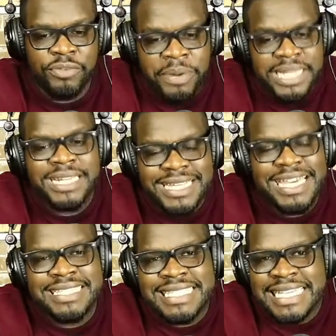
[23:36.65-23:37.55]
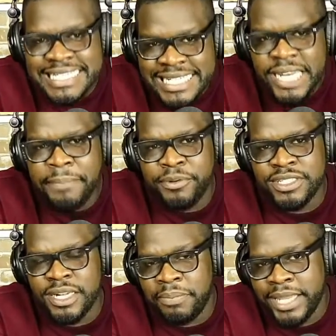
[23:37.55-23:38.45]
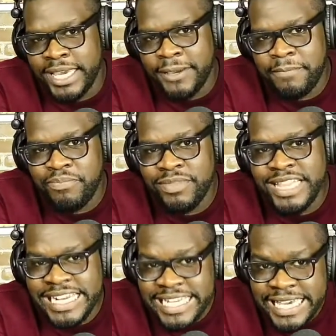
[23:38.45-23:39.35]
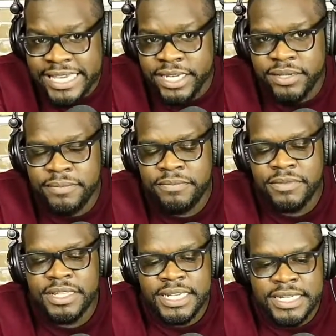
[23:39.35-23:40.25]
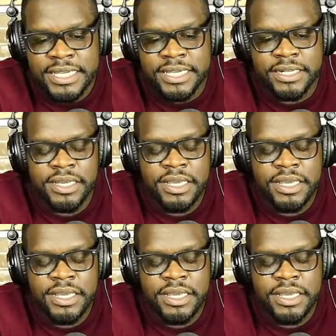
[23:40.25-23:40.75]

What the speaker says: But the DNC did present a plan. They did. It